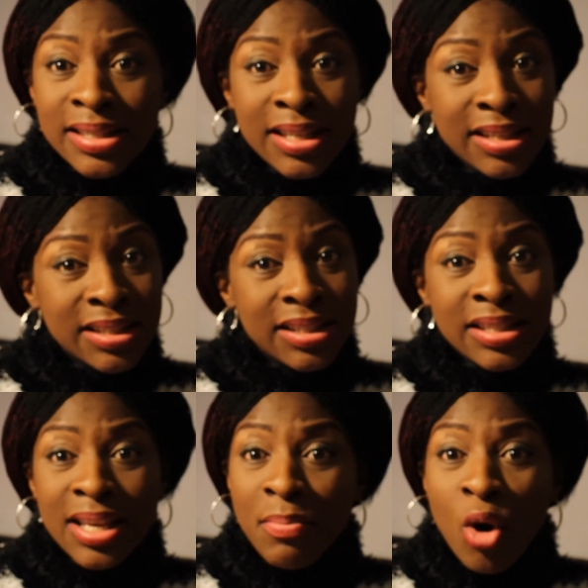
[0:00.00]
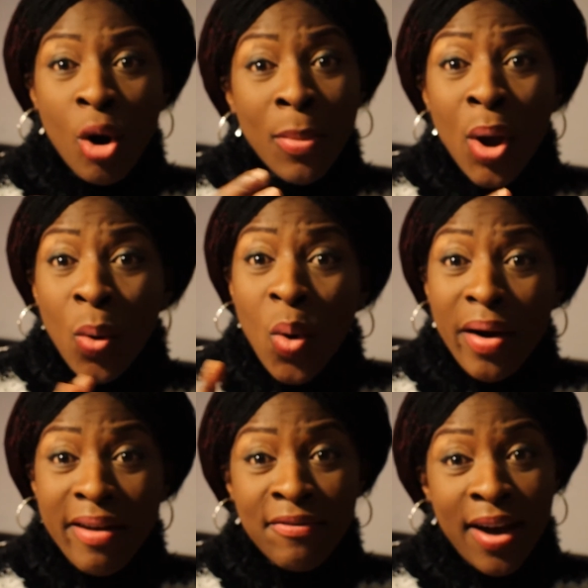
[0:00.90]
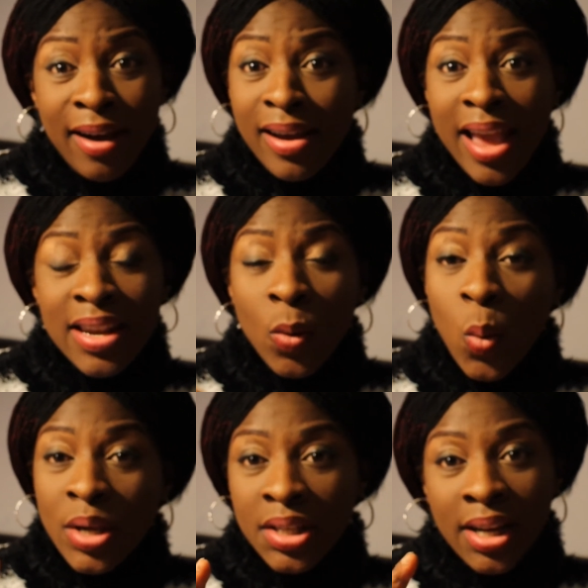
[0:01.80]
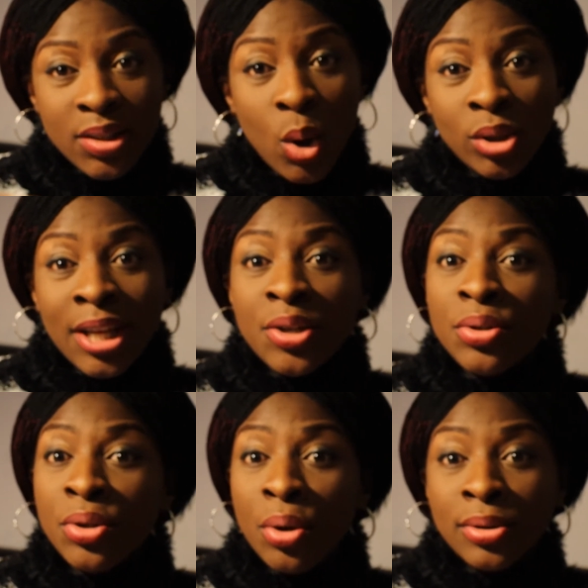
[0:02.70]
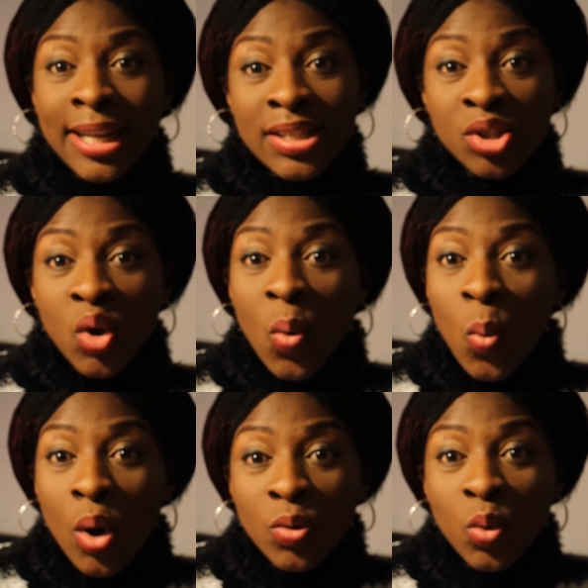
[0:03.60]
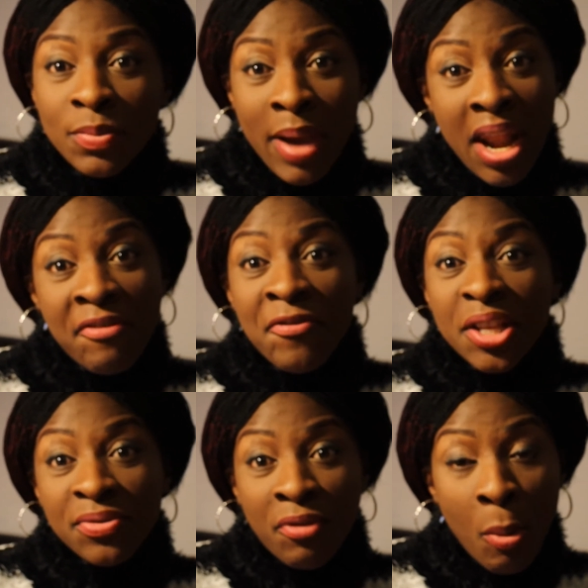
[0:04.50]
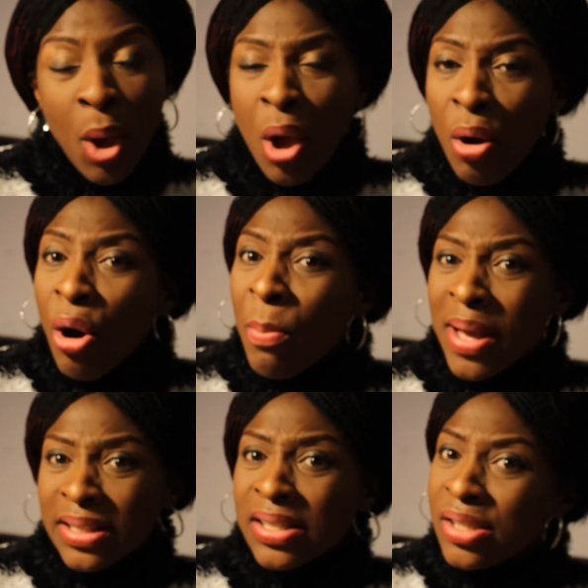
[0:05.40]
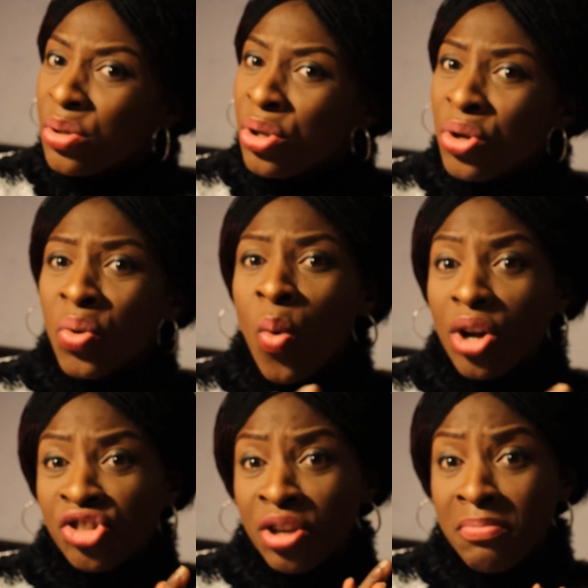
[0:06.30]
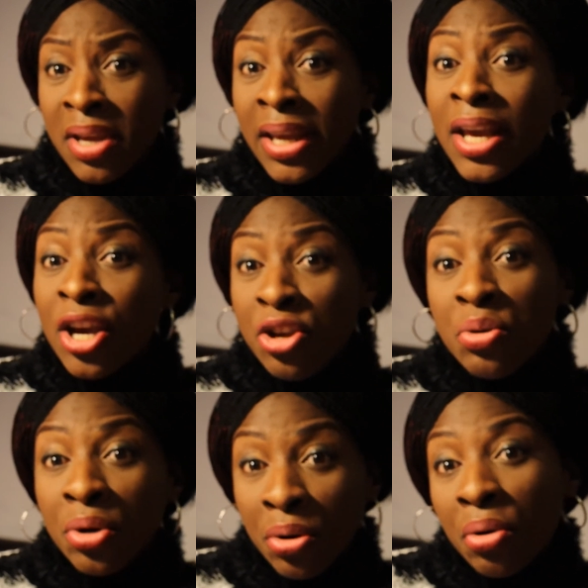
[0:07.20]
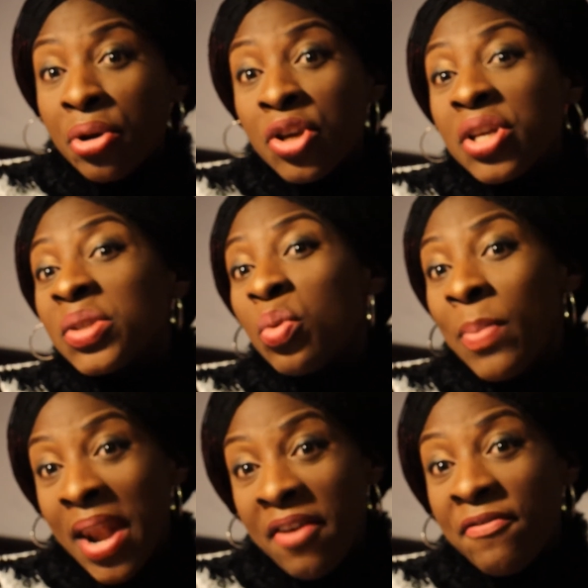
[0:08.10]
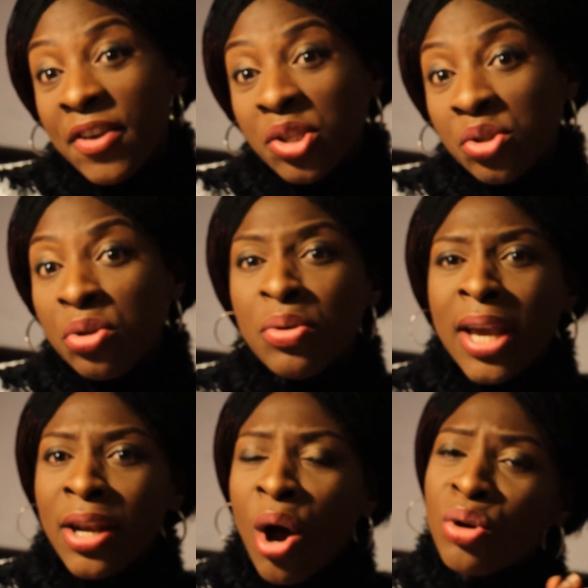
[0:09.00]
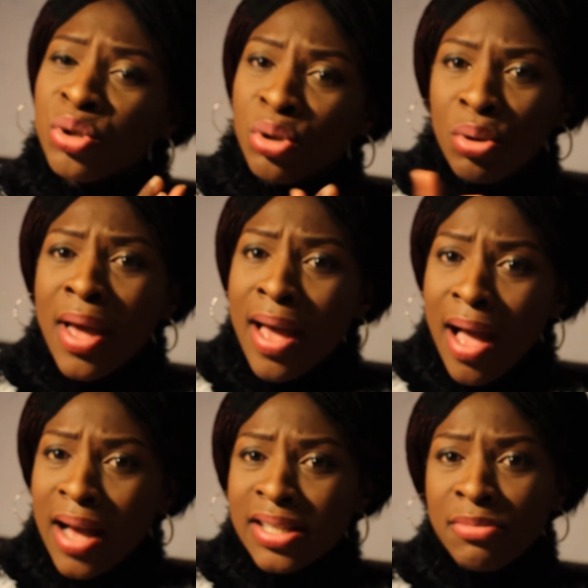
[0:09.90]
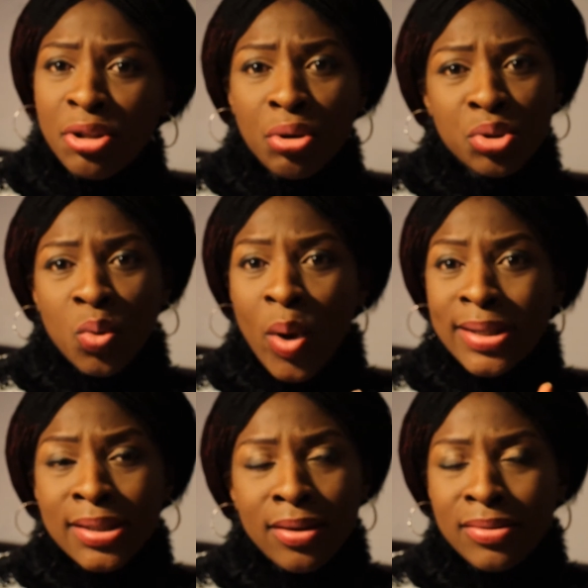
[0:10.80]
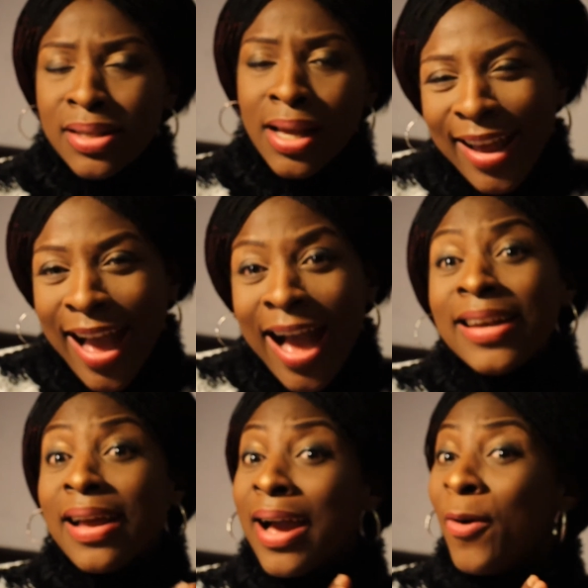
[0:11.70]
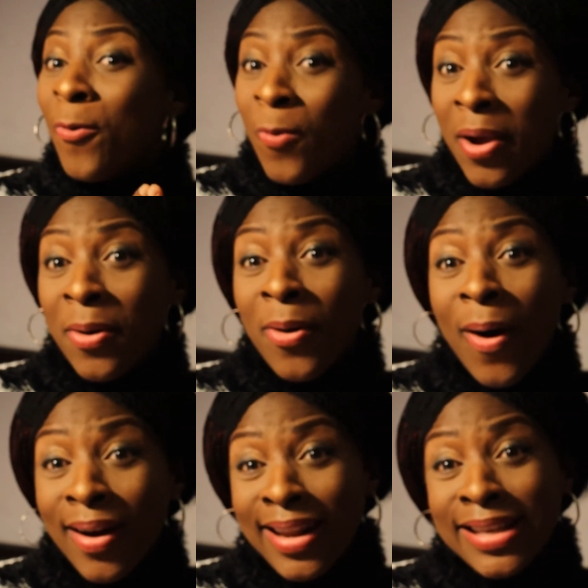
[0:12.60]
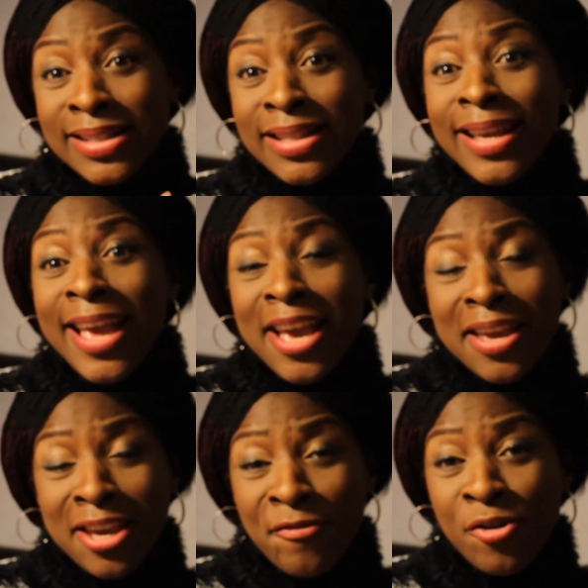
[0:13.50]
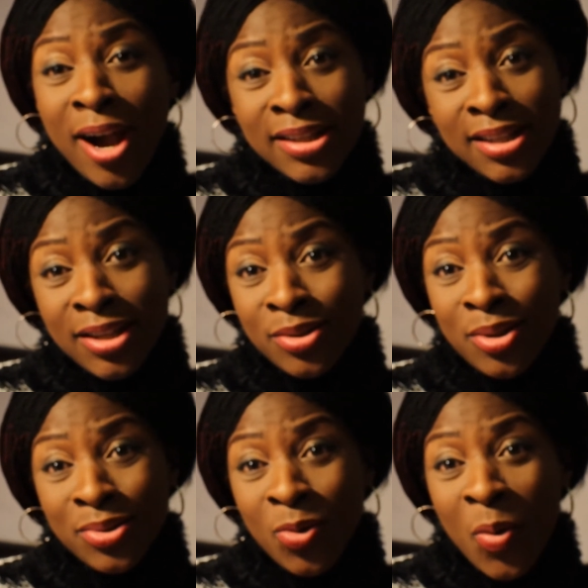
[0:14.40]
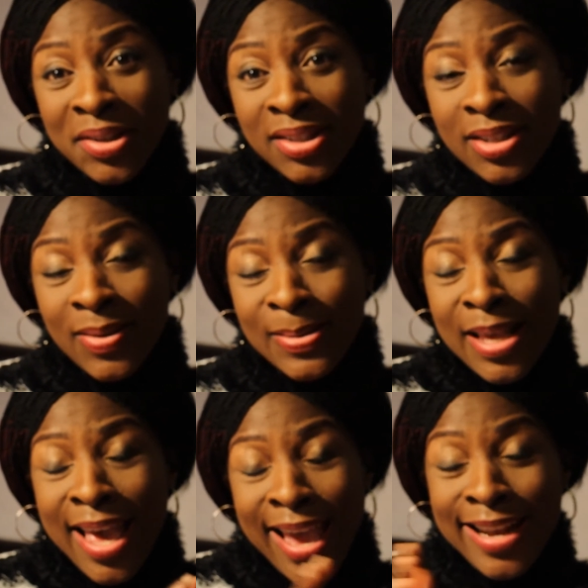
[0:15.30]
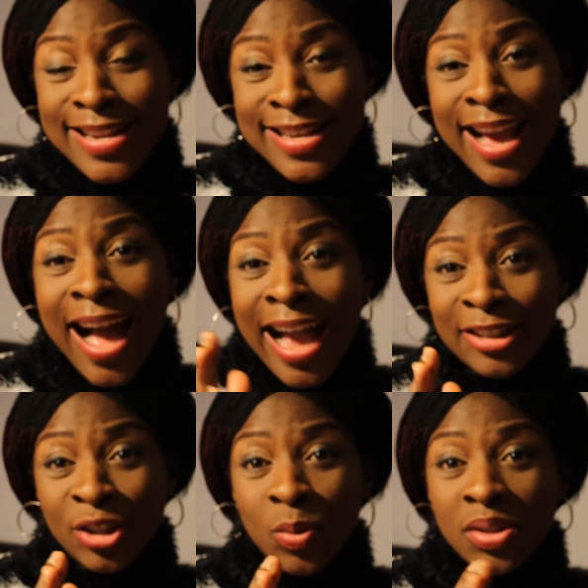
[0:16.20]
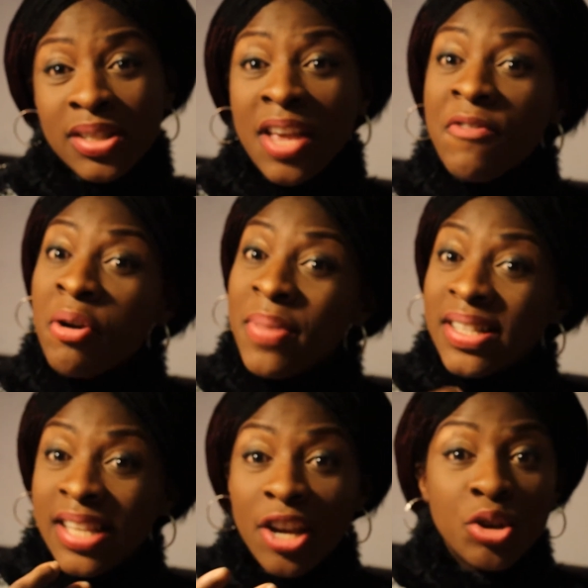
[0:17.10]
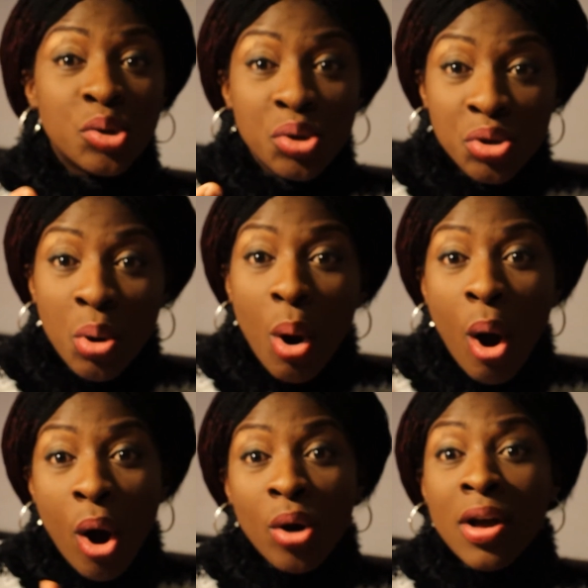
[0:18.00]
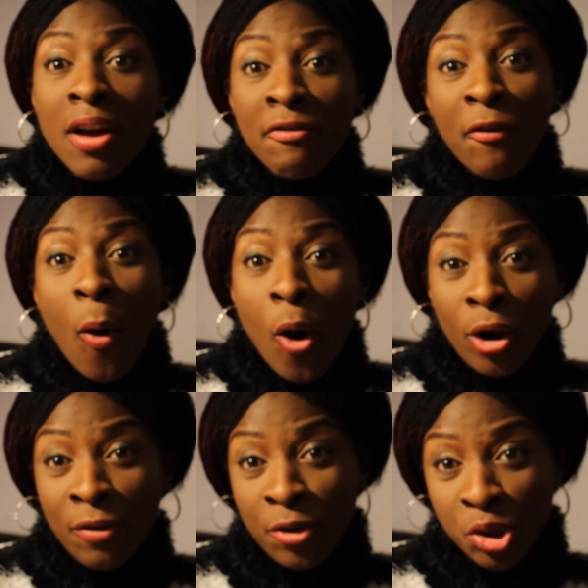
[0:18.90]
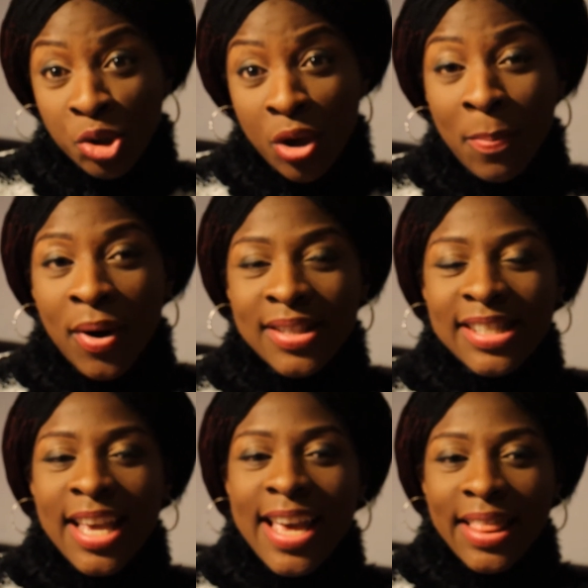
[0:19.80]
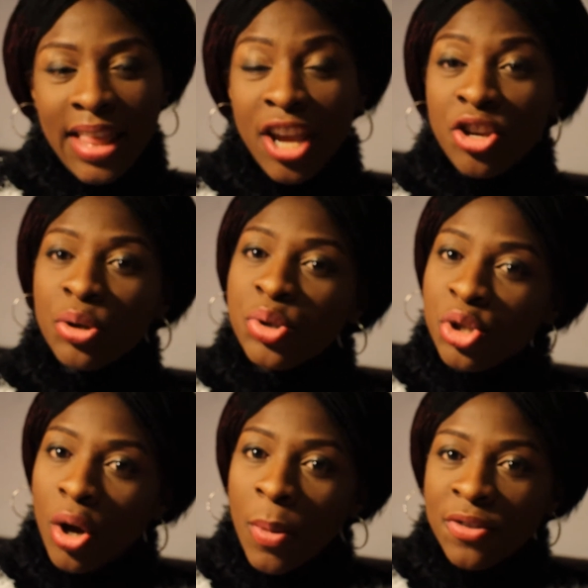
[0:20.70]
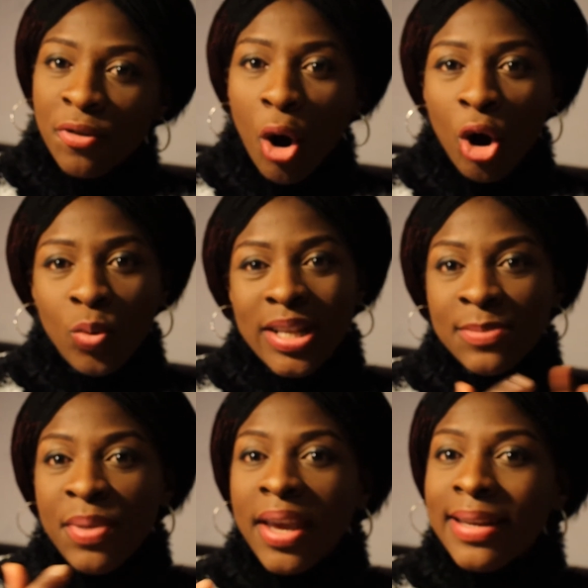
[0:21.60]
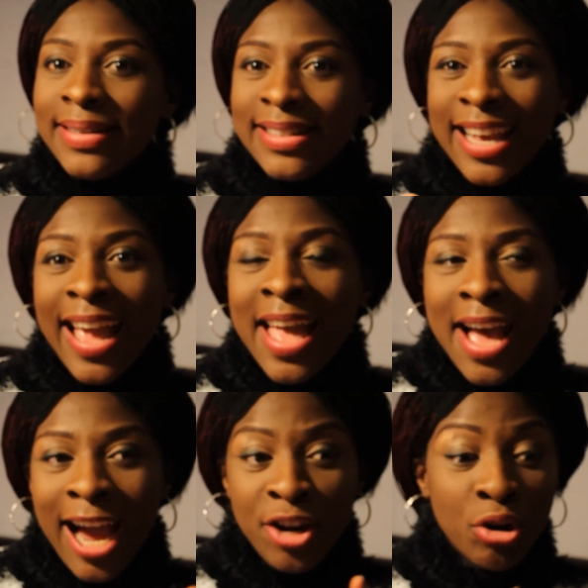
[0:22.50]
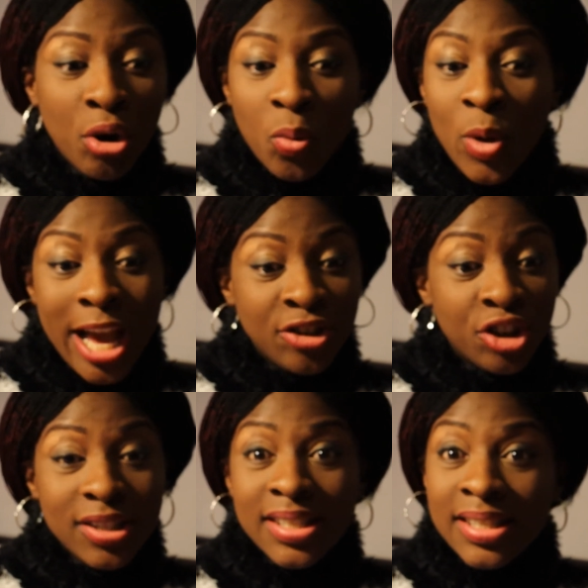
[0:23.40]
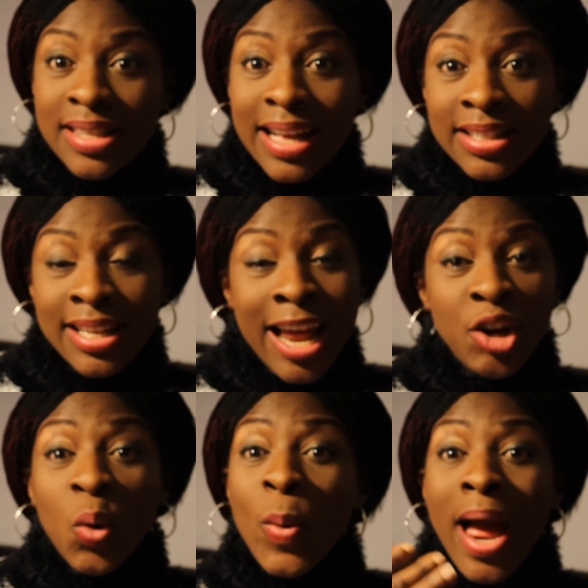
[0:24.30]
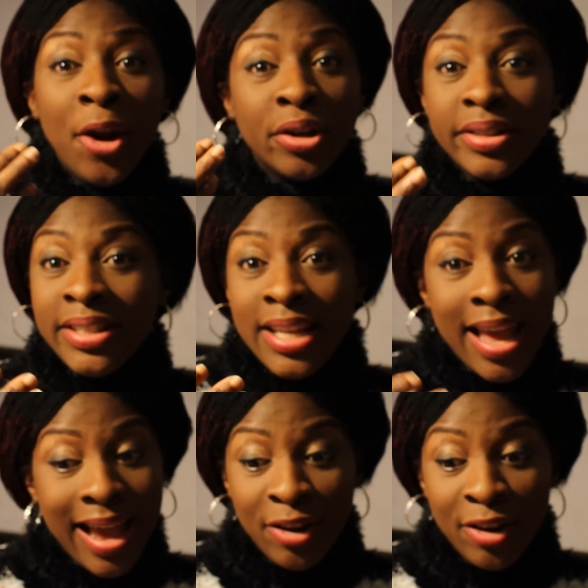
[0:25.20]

TTC, mom, whatever, any question at all that you know that someone would benefit from, or better still, you watching me, you know it will benefit you. You can also ask me those questions, and I will honestly give you answers to those questions. And yeah, I just want to say a very big thank you to you all for all of your support. Thank you so much for always being there. I know we are just starting. I know we are not there.